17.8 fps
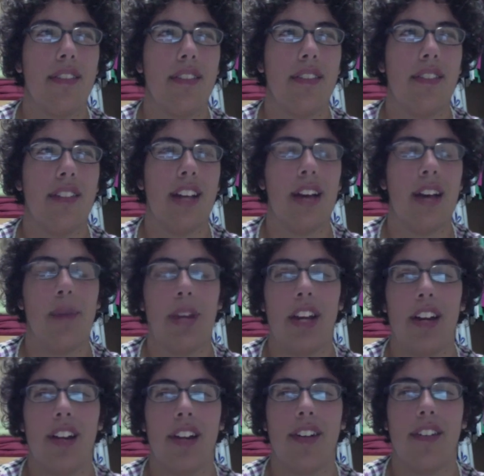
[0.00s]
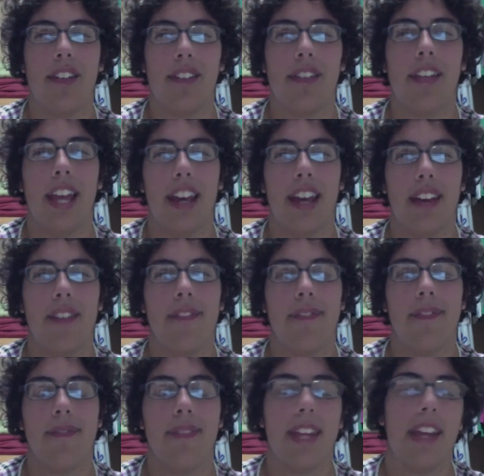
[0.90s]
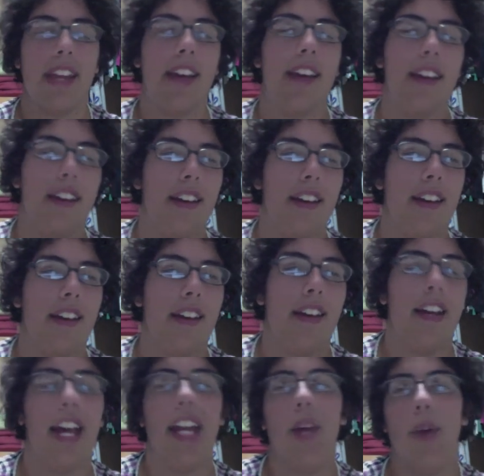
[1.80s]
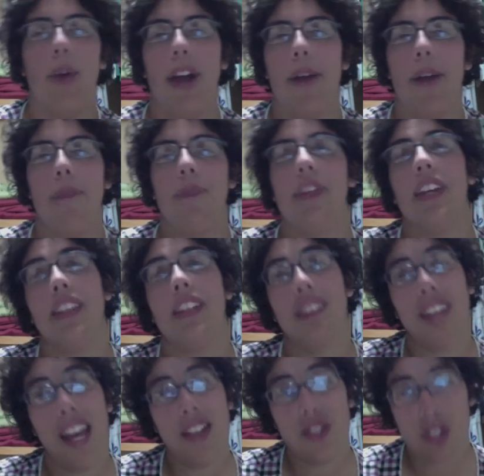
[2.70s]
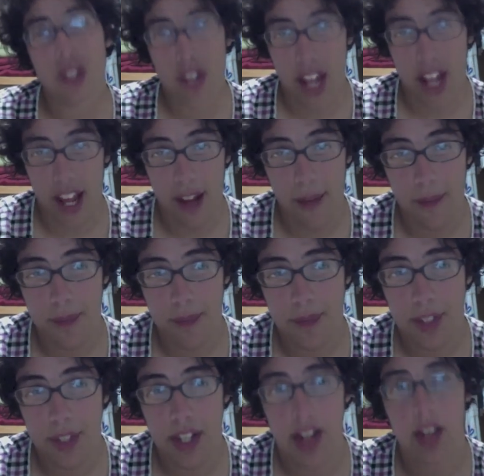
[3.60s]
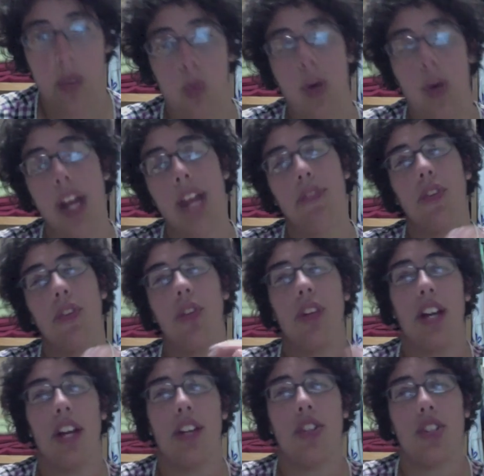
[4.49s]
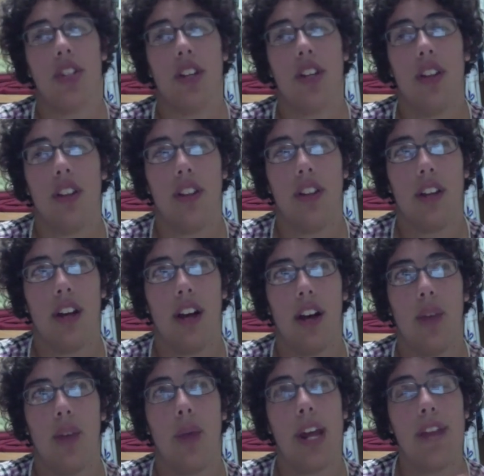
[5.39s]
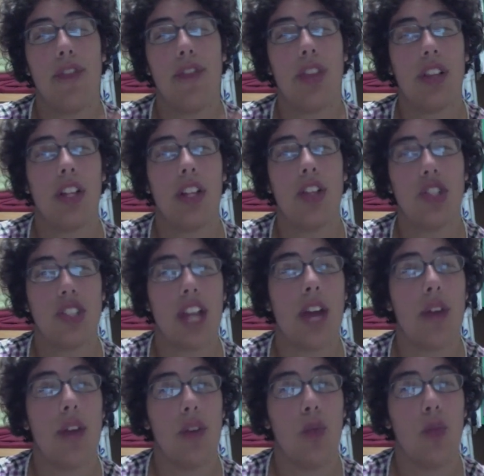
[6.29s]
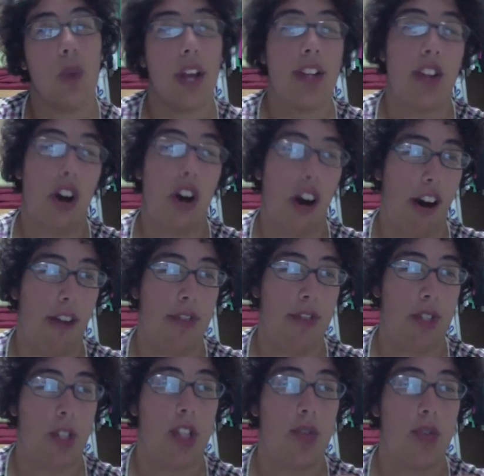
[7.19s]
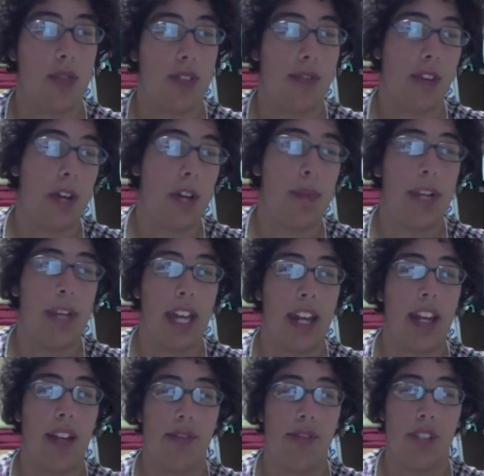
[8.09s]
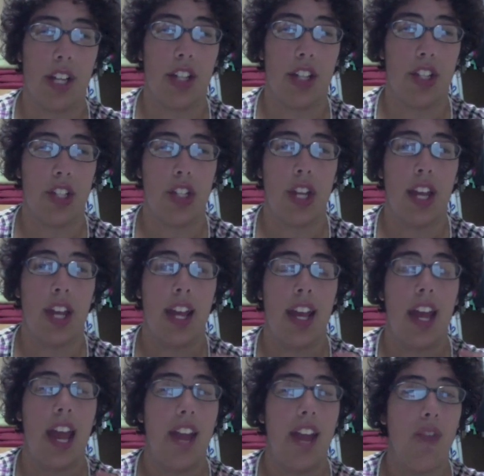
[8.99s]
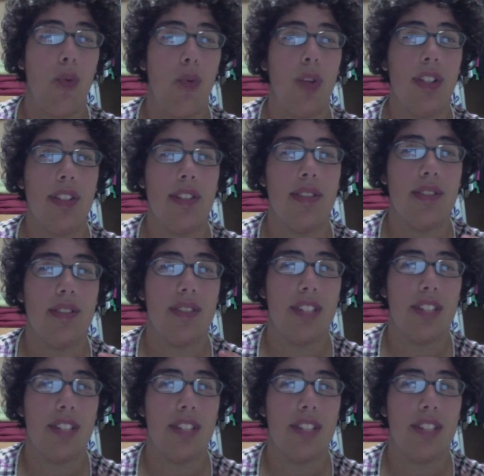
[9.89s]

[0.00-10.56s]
I'm here. Yeah. Anyway, yesterday, right after lunch, uh, right after the lunch siren went off, so this was the very beginning of lunch. Everyone's cell